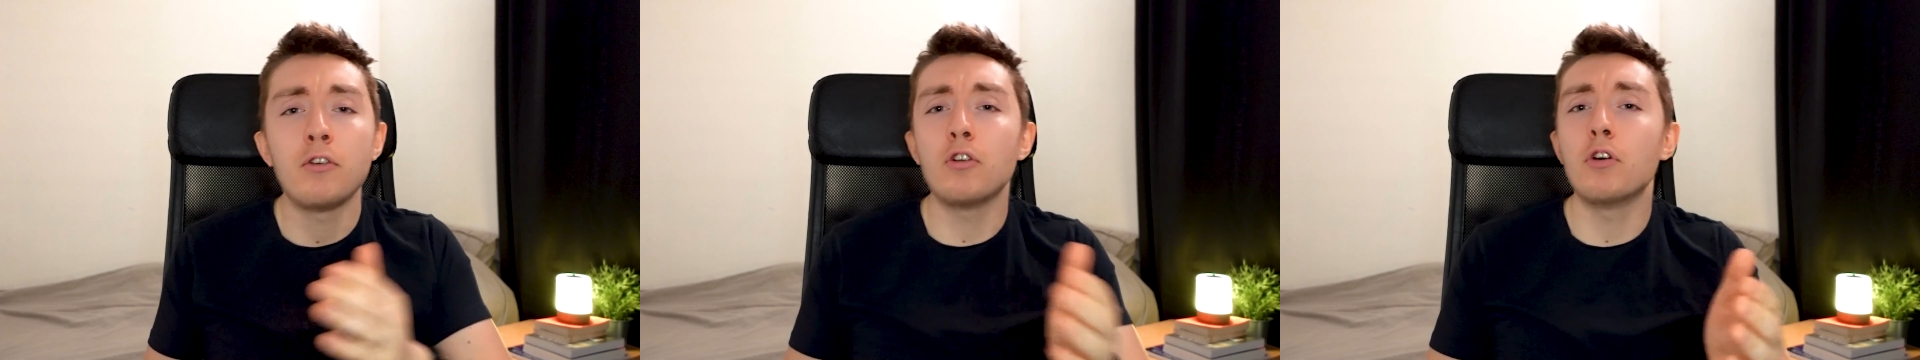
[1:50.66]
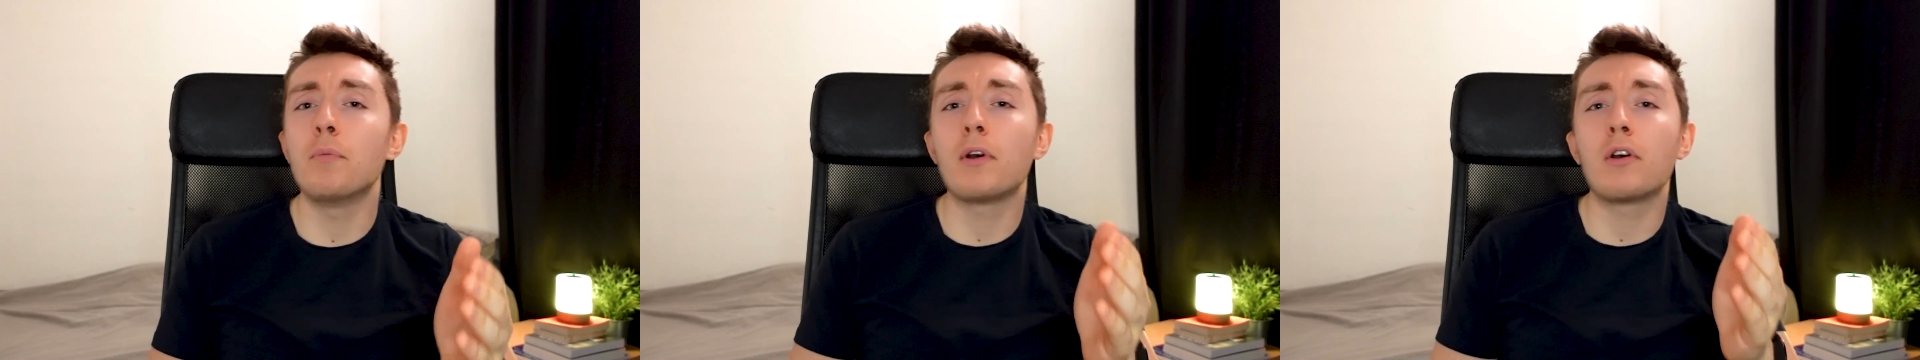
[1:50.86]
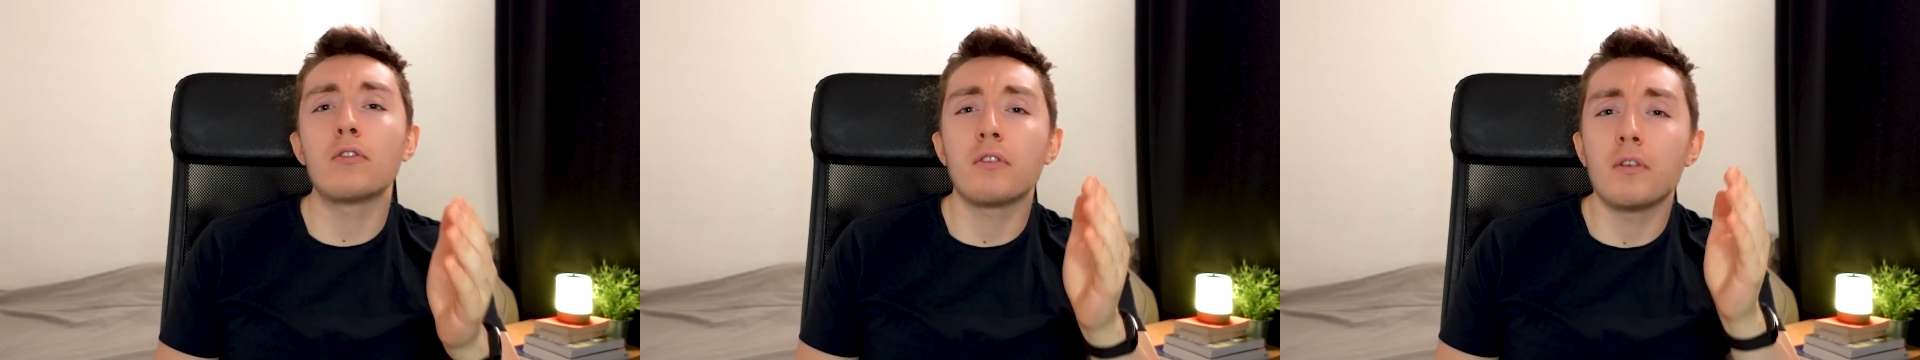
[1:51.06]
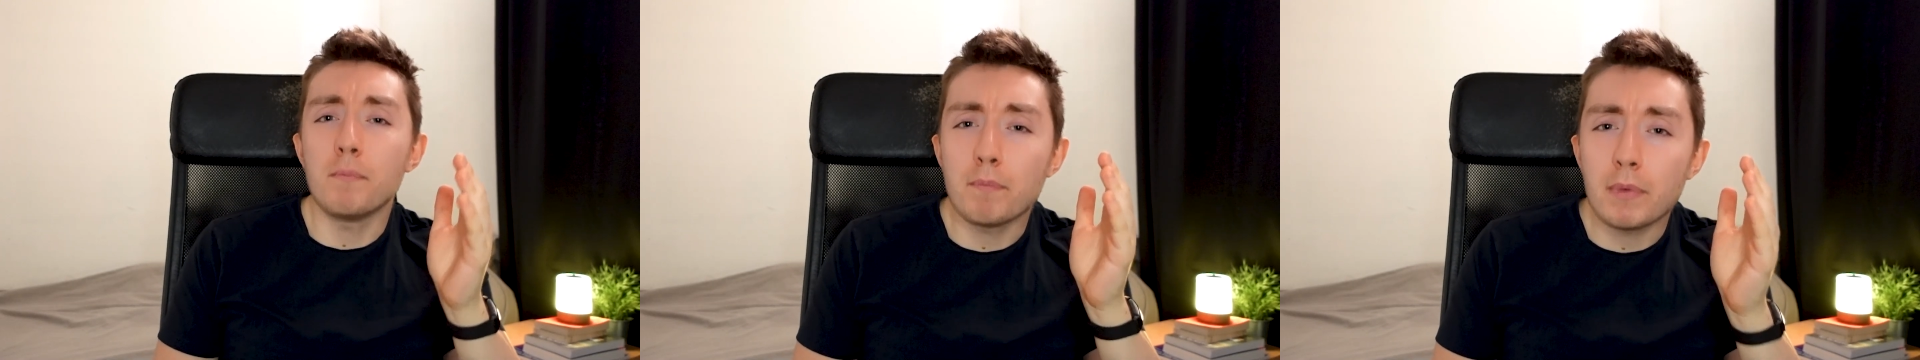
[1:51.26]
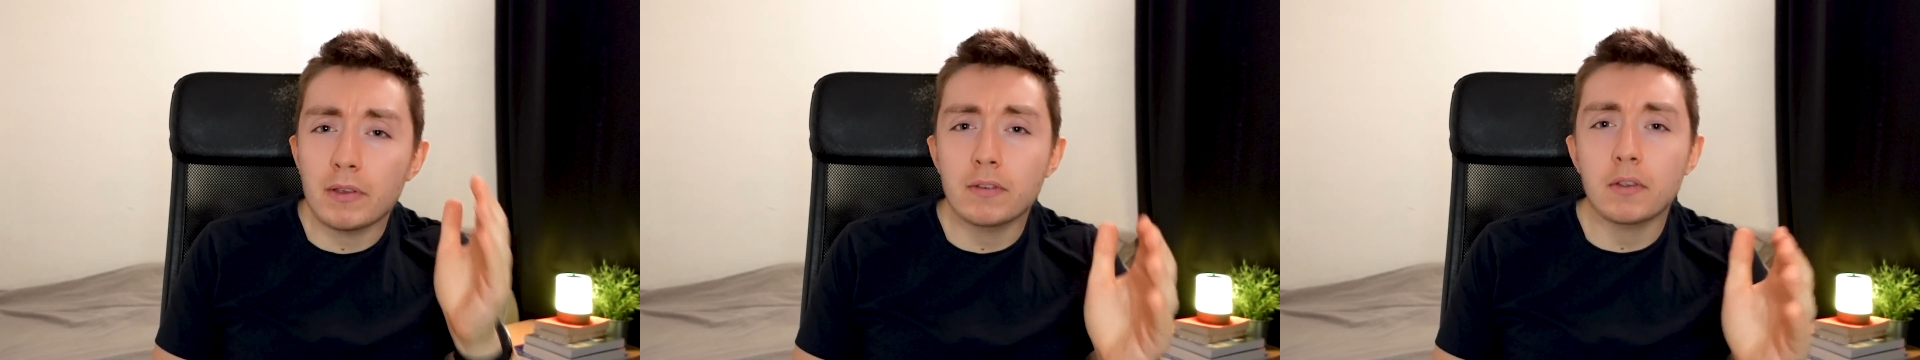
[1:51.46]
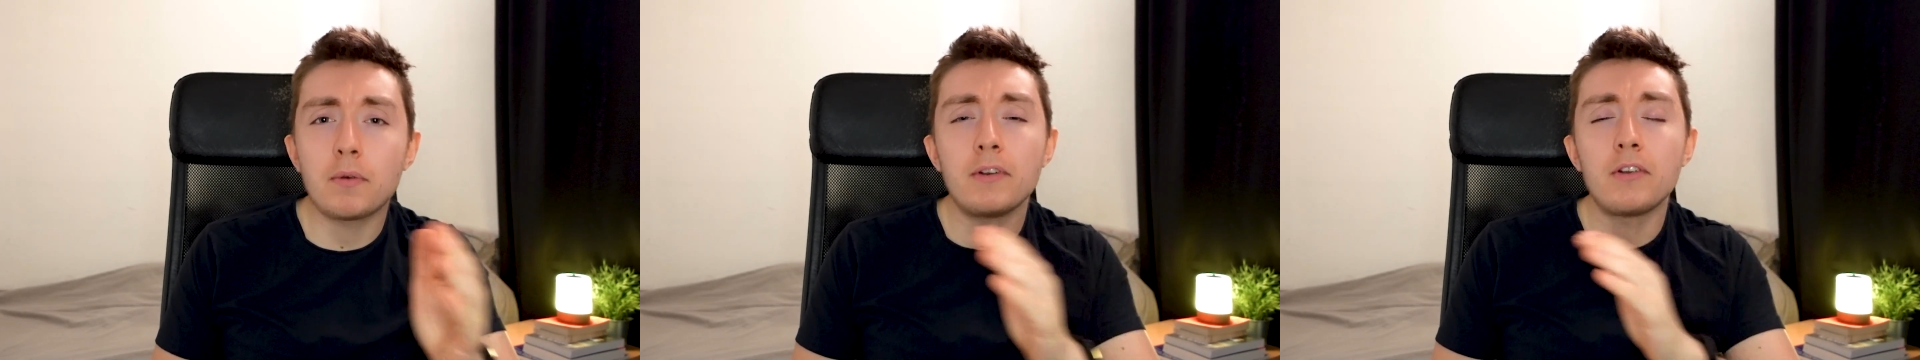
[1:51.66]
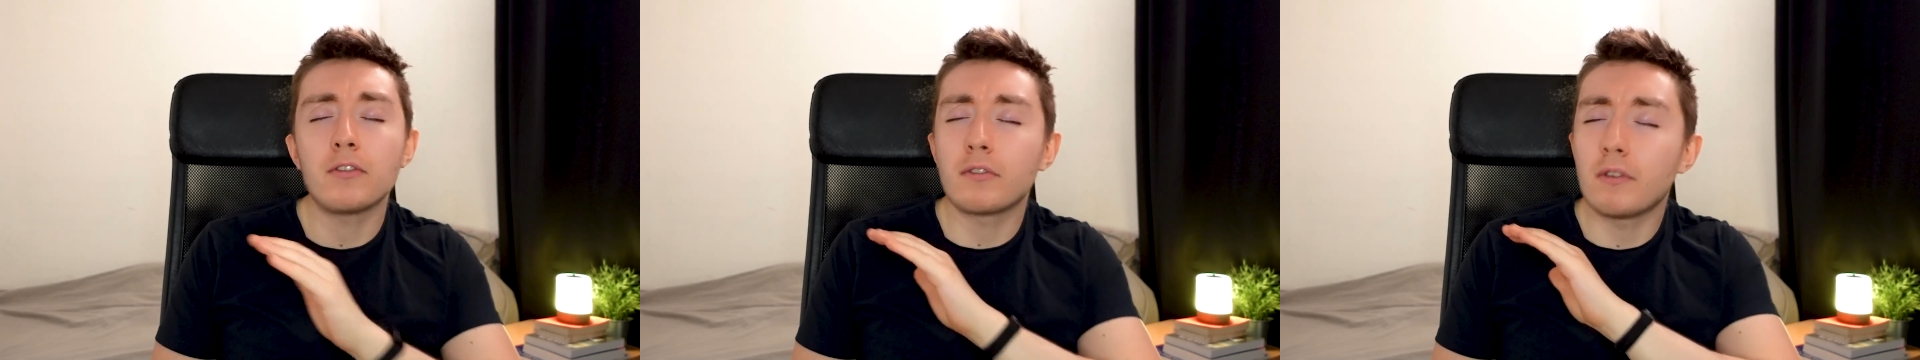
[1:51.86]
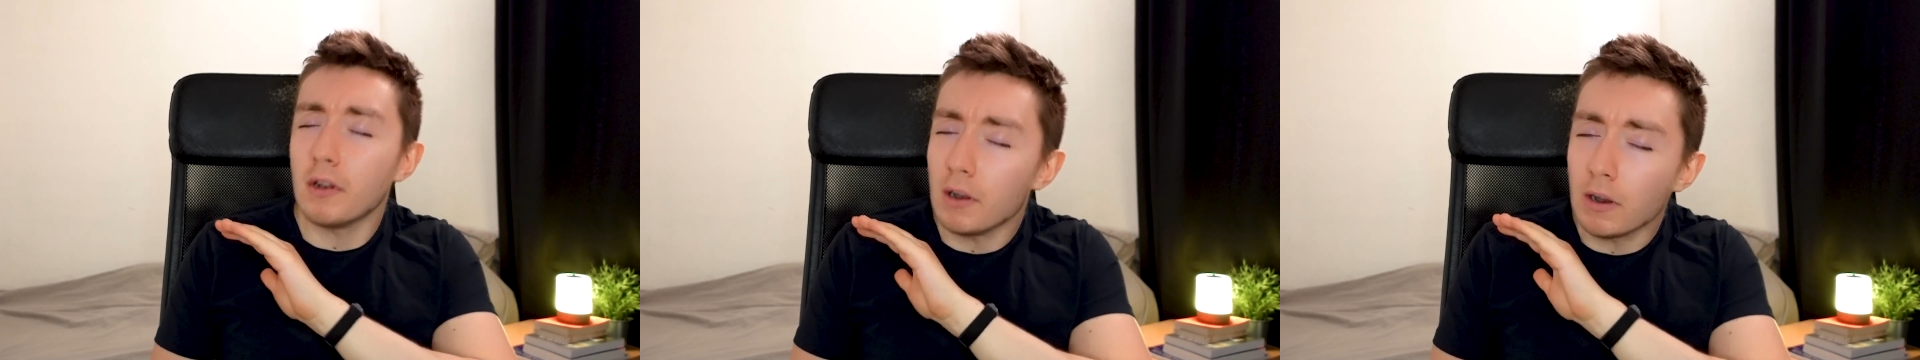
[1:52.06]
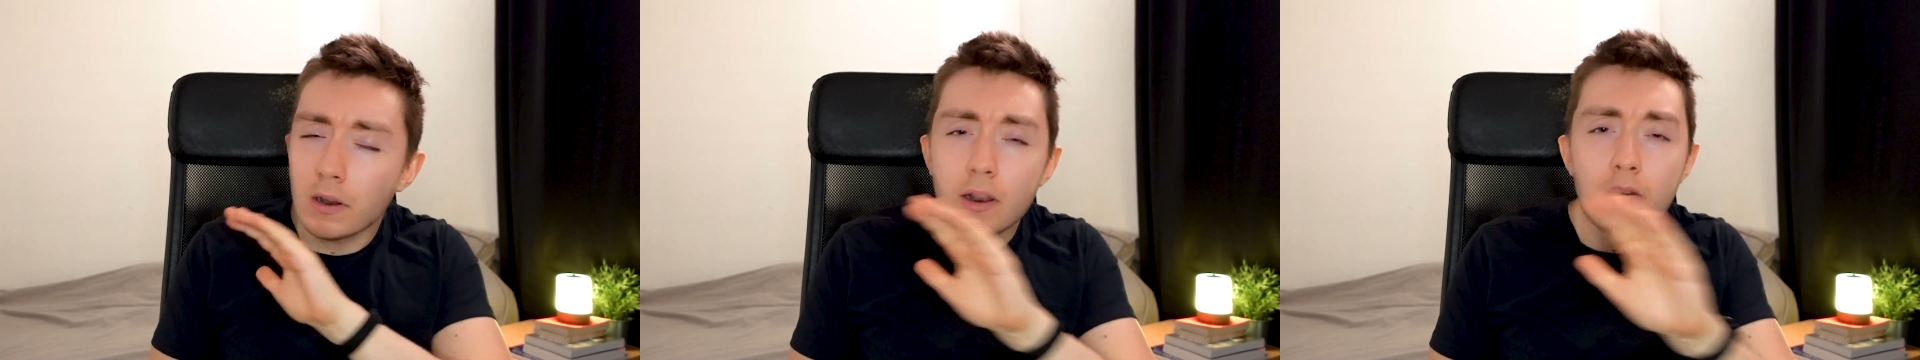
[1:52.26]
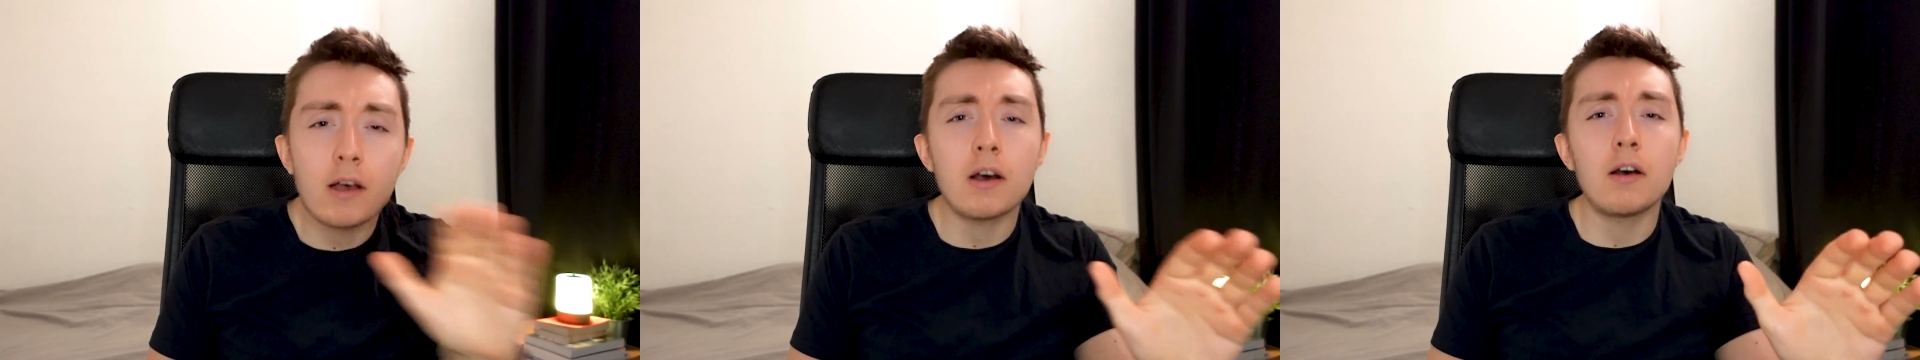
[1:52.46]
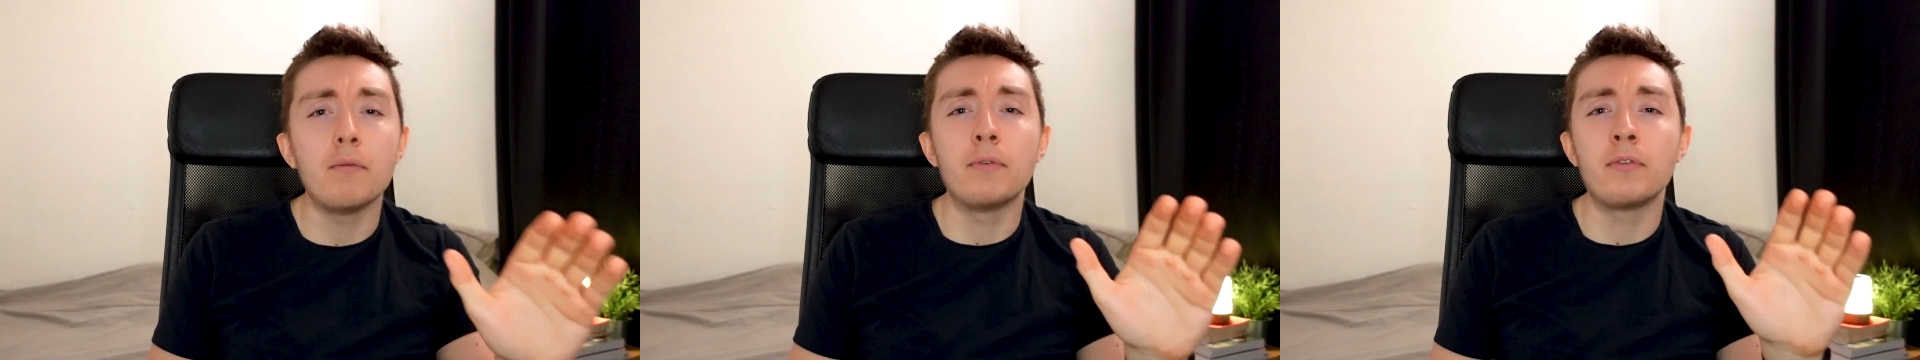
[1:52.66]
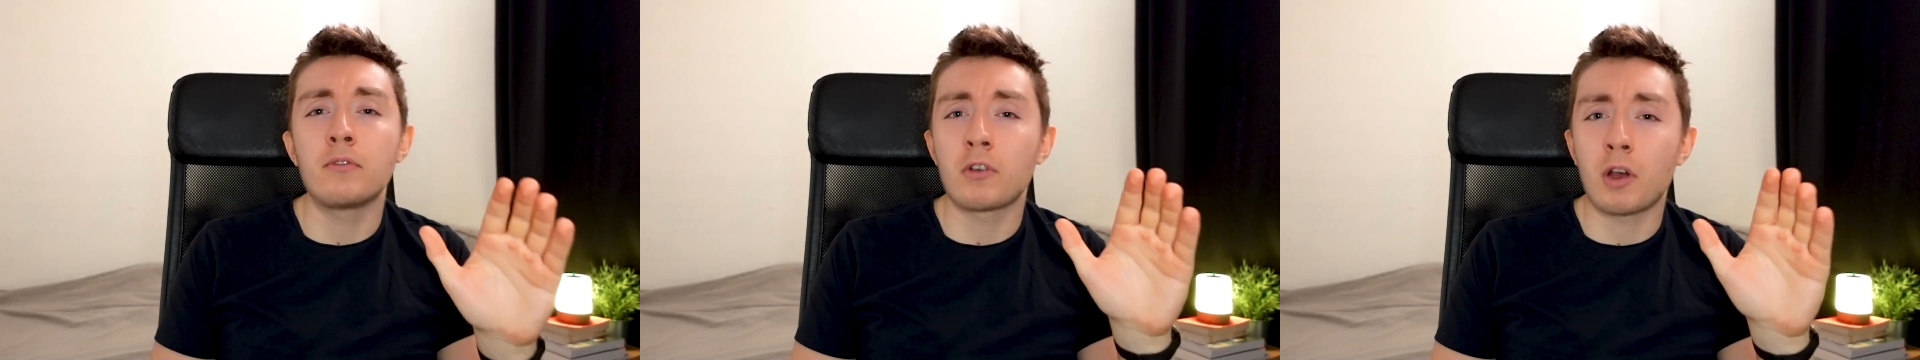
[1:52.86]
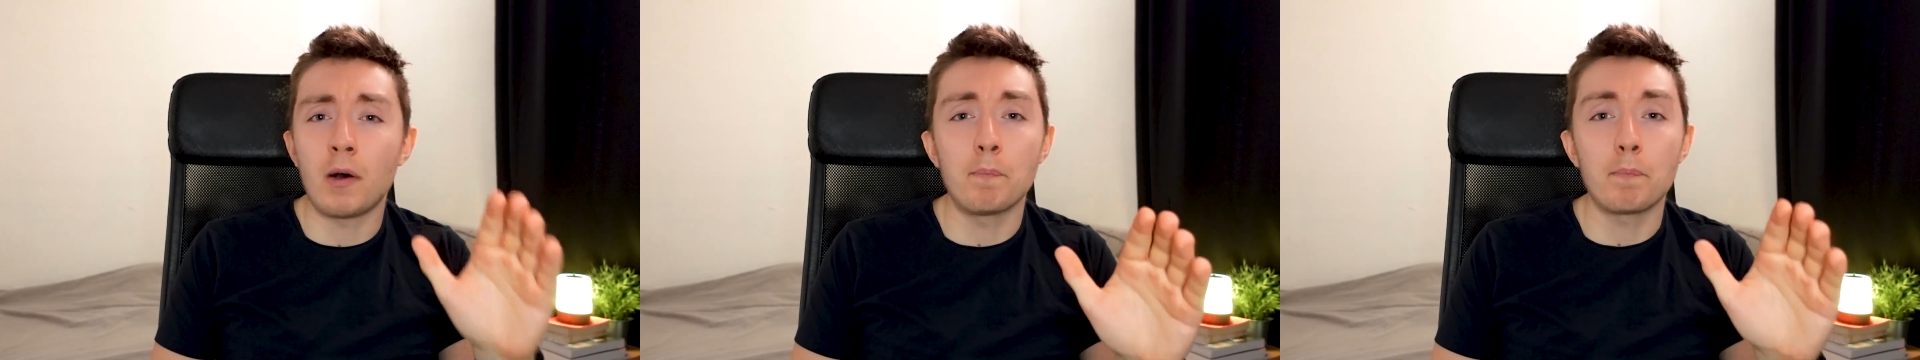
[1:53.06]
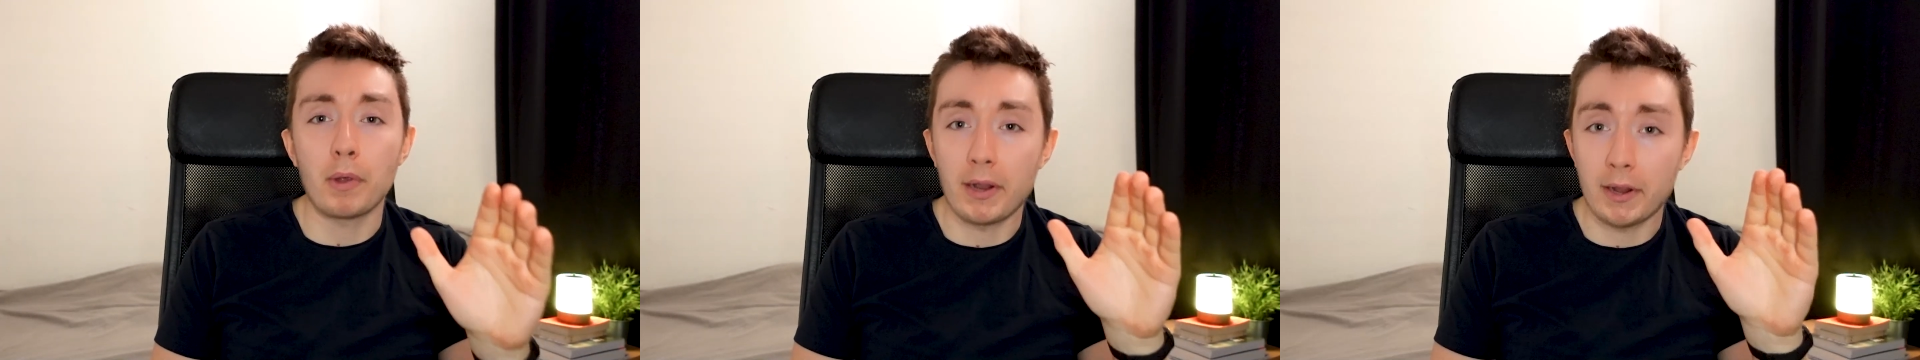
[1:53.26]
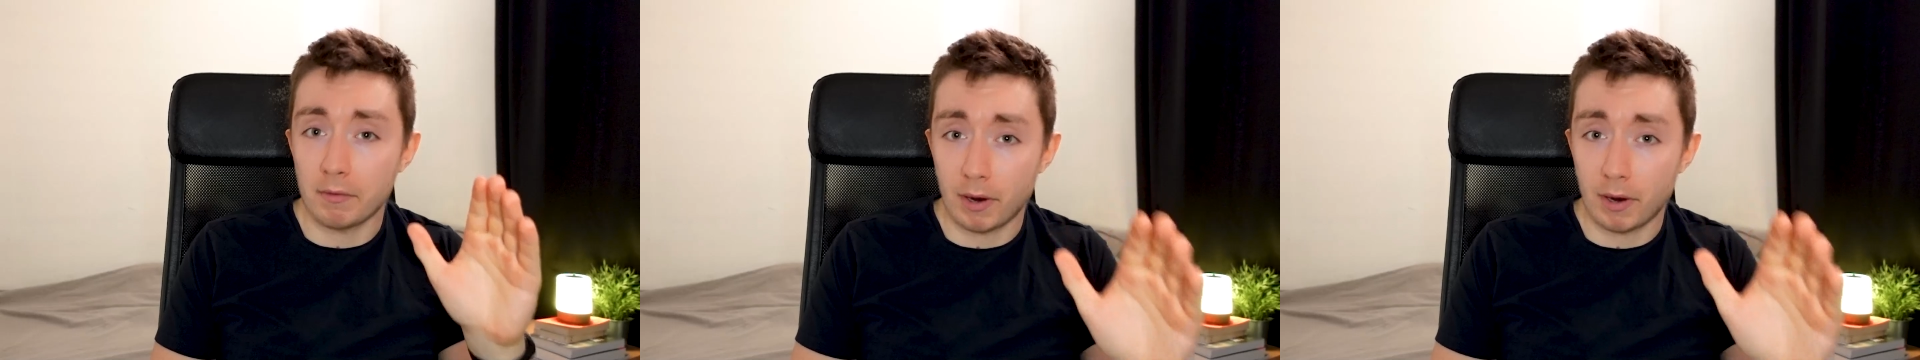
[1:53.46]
because misery just loves company,